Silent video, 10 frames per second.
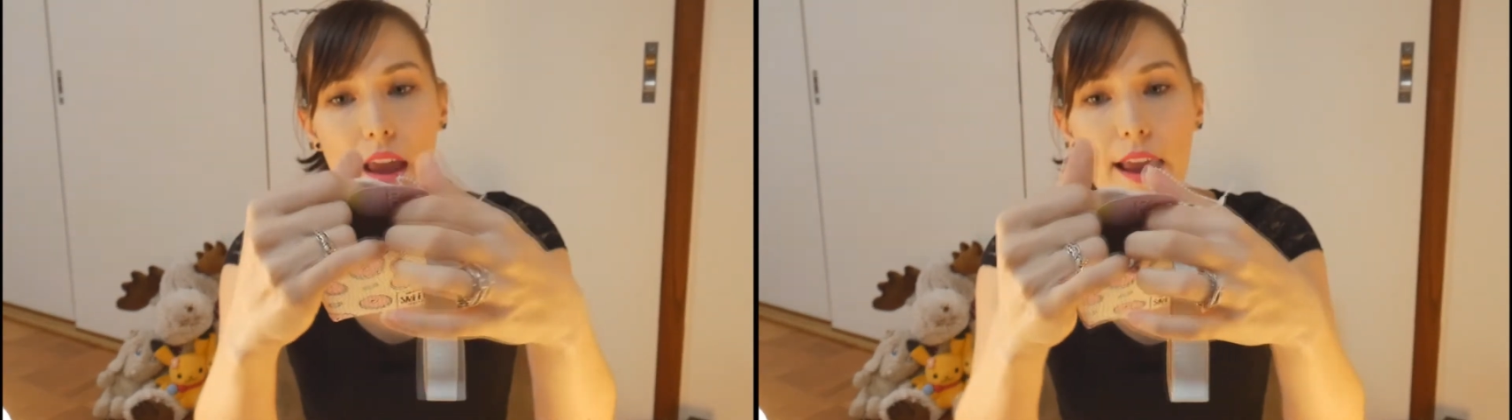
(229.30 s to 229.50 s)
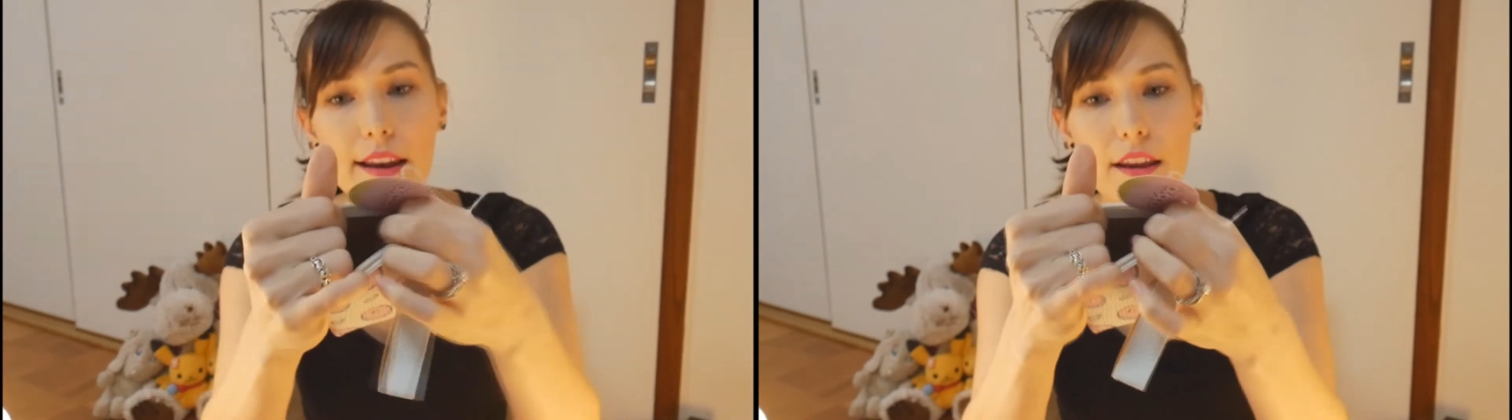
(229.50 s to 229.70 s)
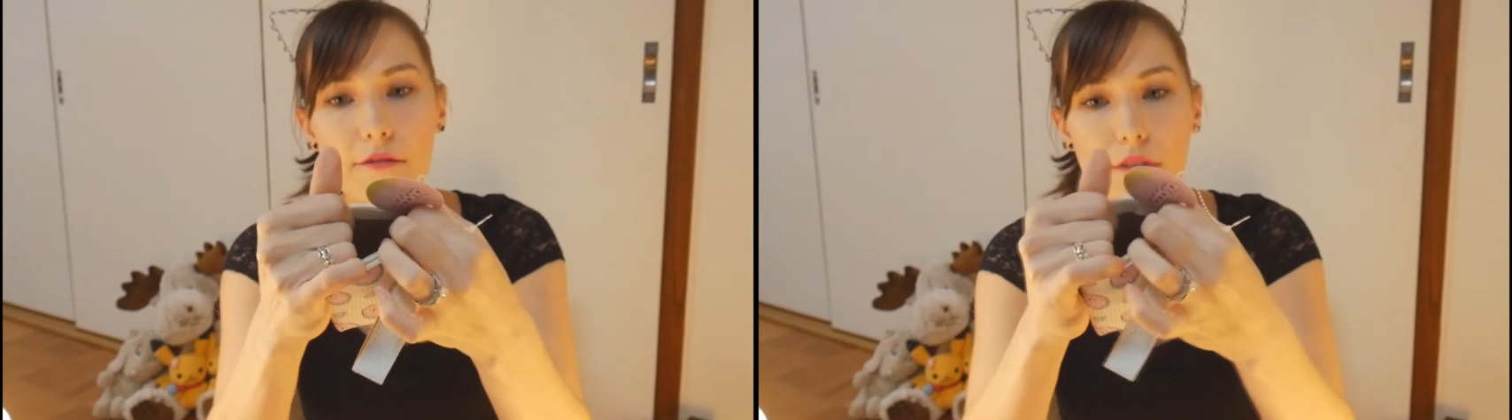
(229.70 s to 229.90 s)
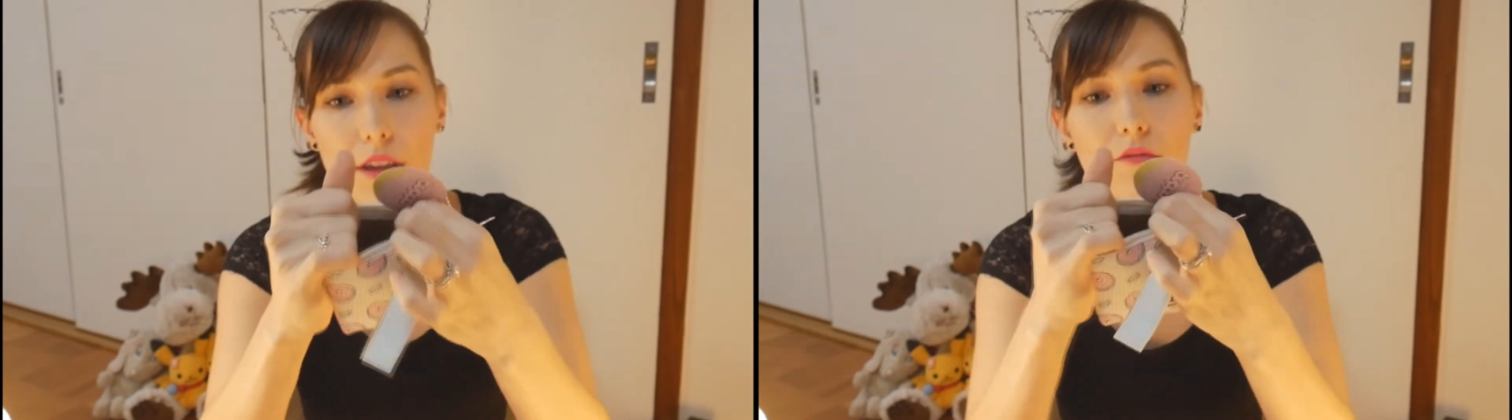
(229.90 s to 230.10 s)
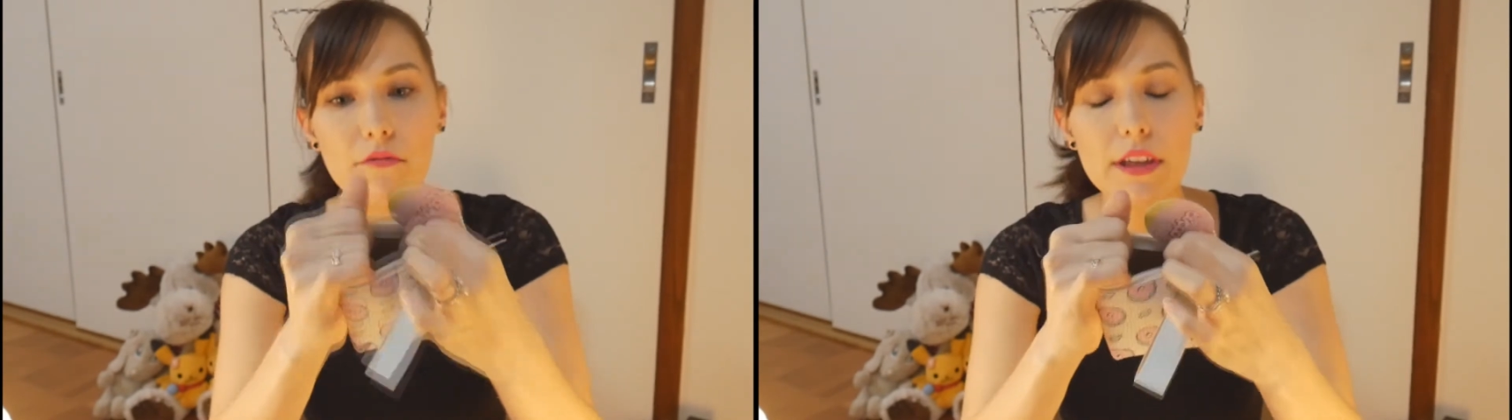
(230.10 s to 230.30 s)
And it
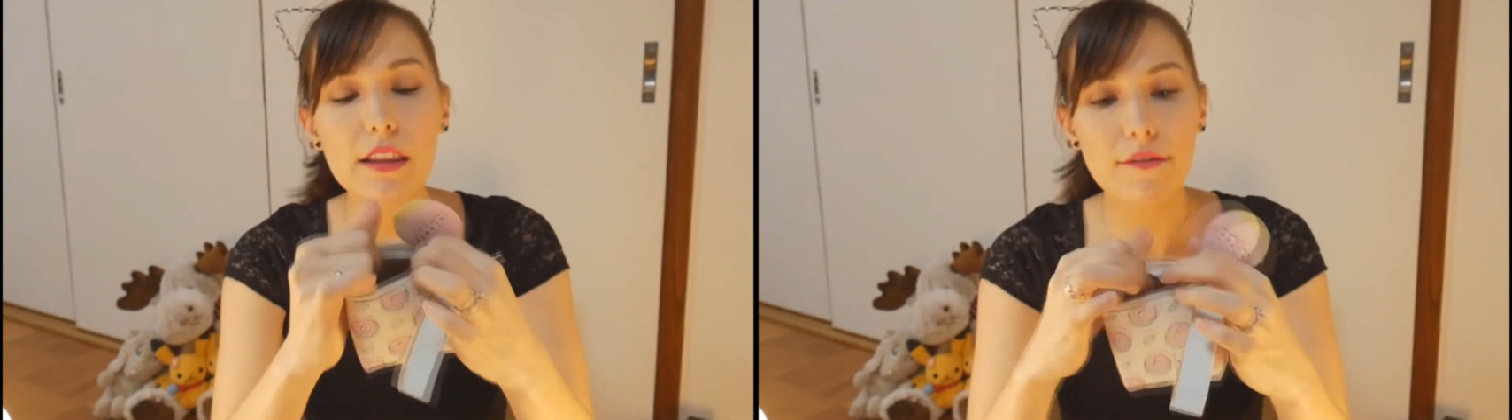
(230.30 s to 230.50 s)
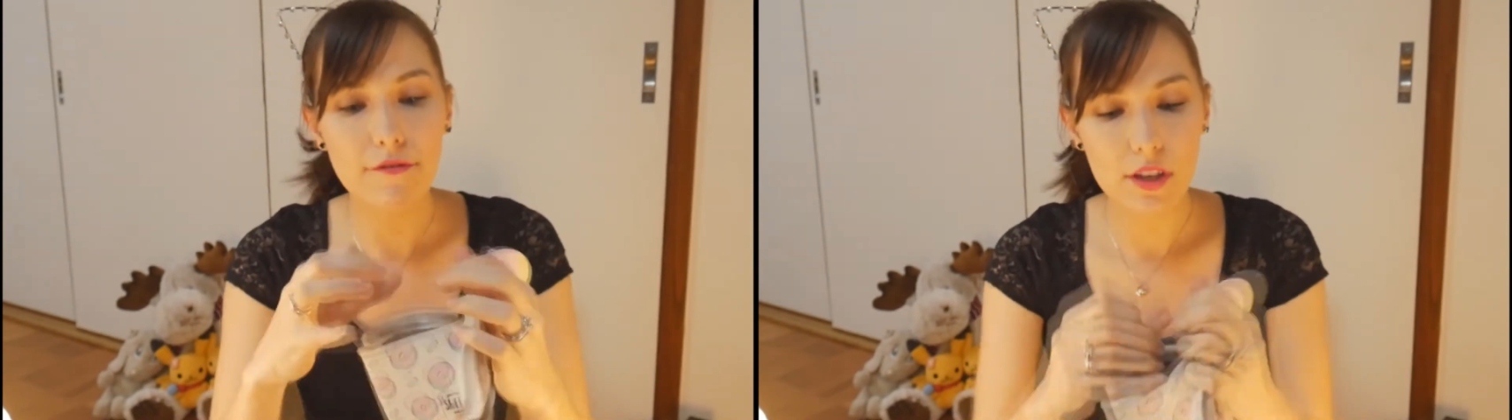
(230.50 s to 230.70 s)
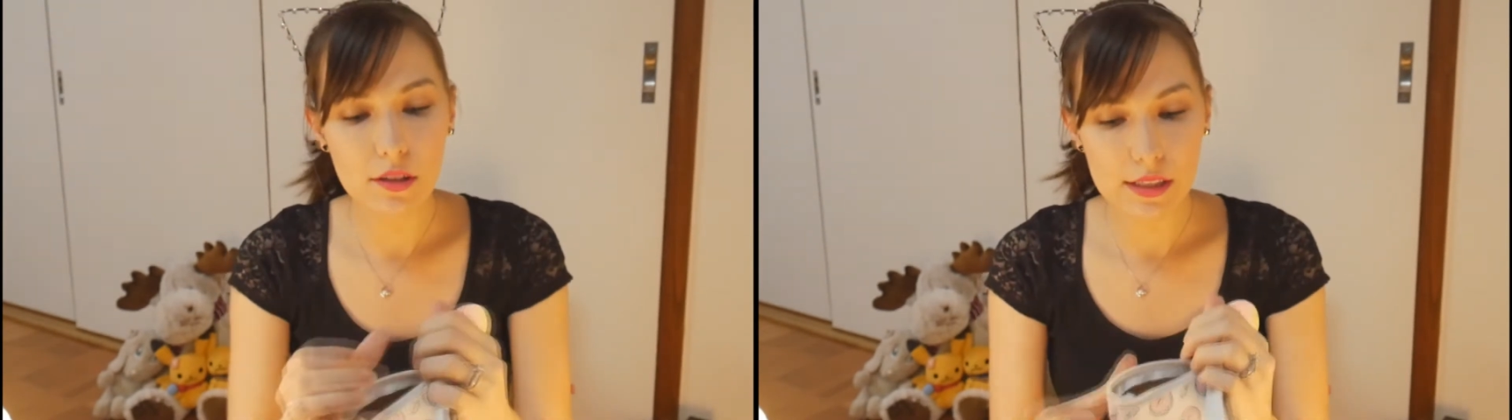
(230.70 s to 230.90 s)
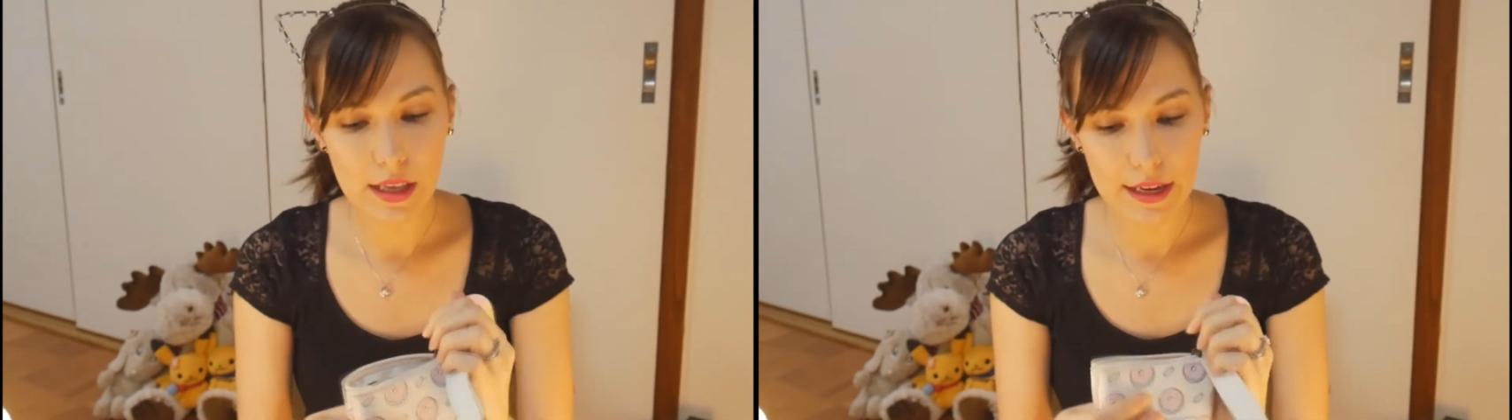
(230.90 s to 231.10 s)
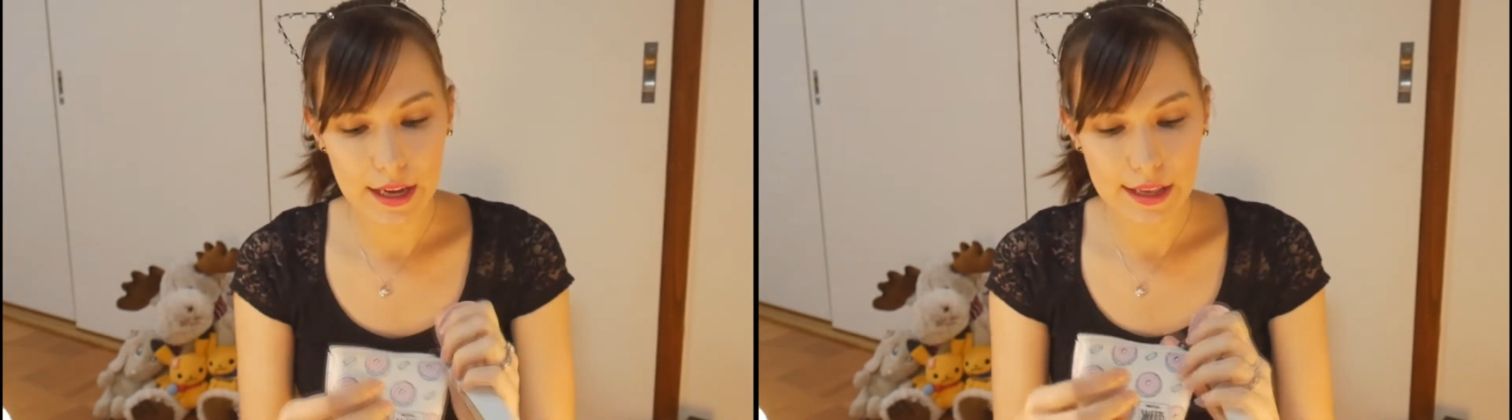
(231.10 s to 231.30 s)
really feels
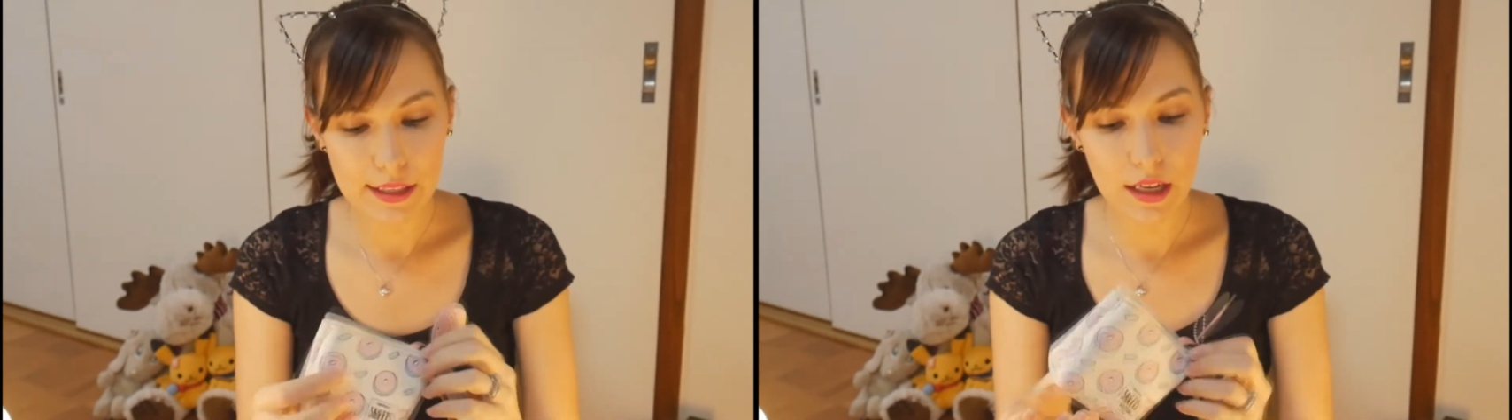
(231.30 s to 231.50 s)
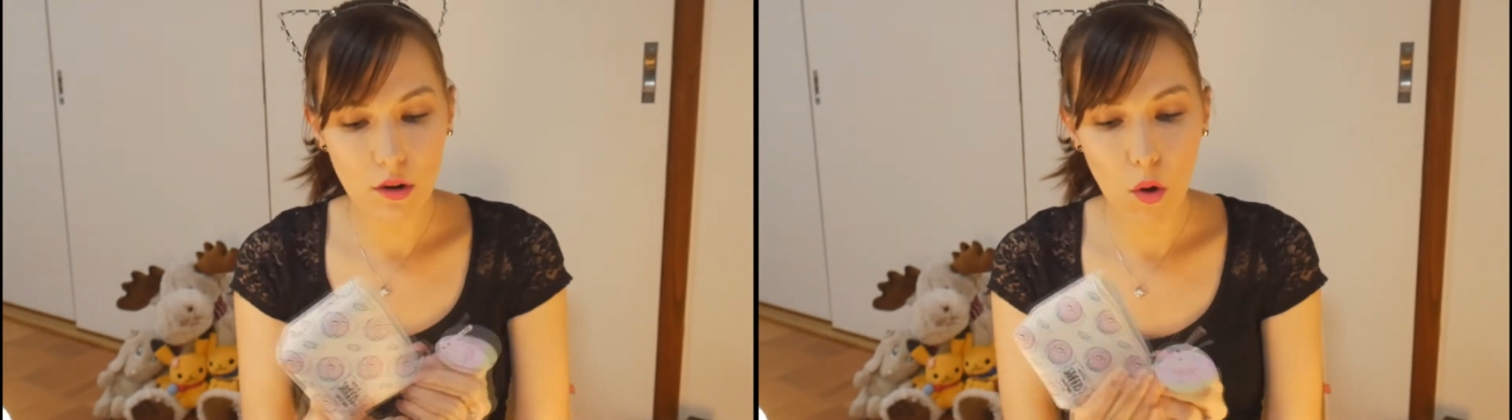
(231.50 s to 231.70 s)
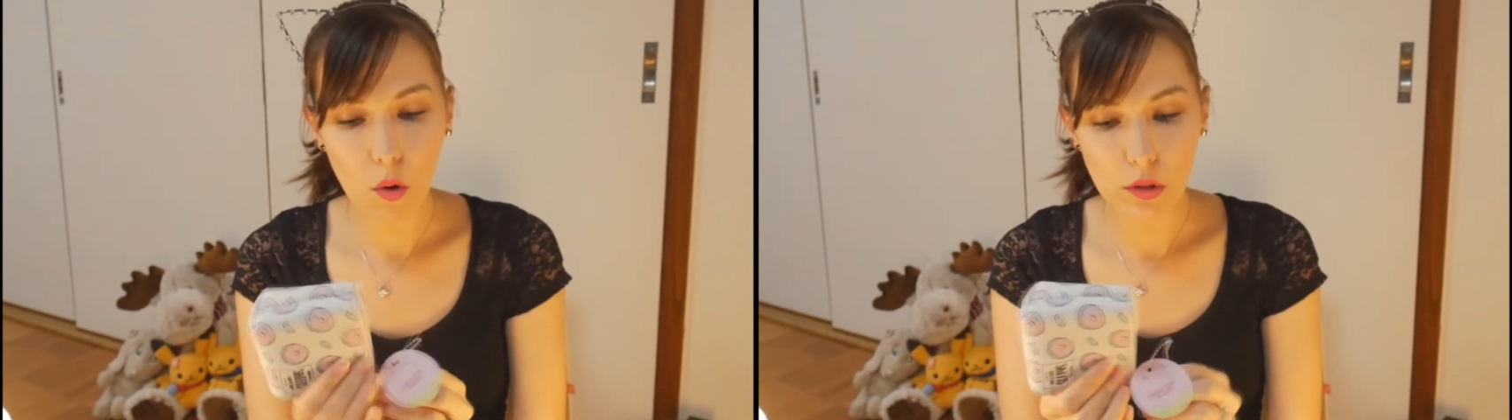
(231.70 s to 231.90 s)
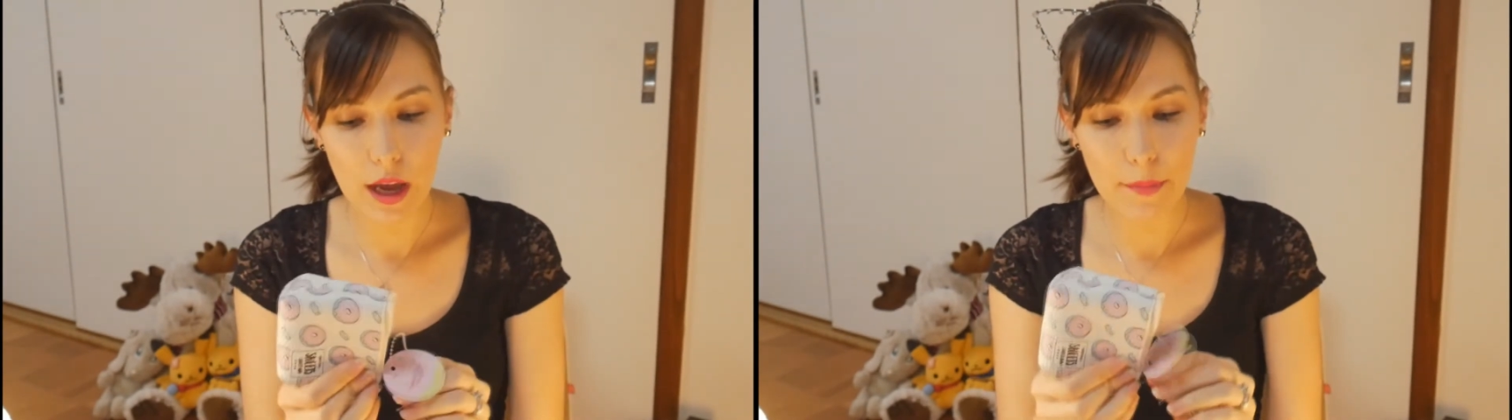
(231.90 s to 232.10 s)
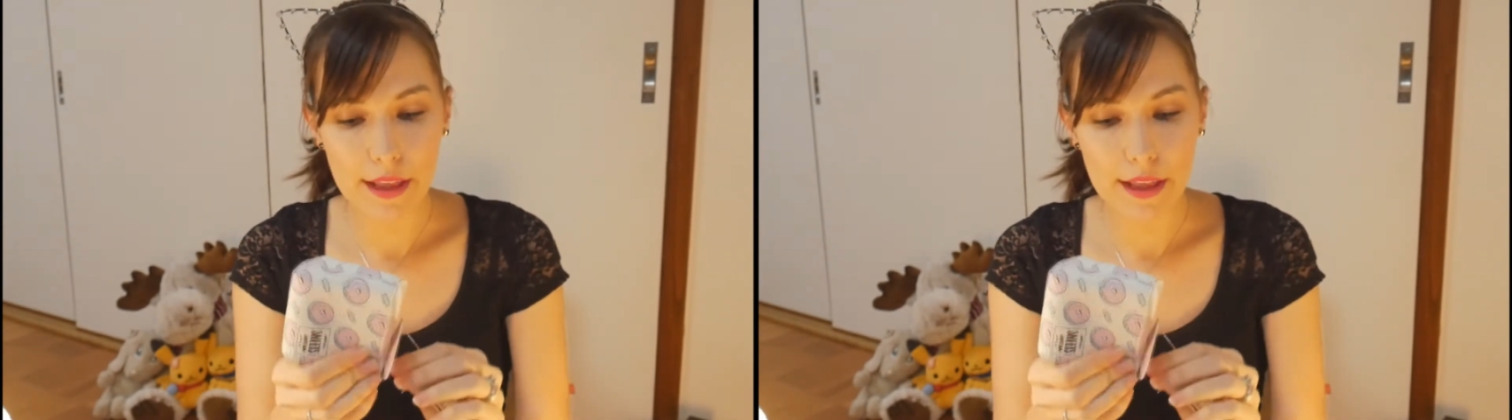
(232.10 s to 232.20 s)
like it's gonna hold up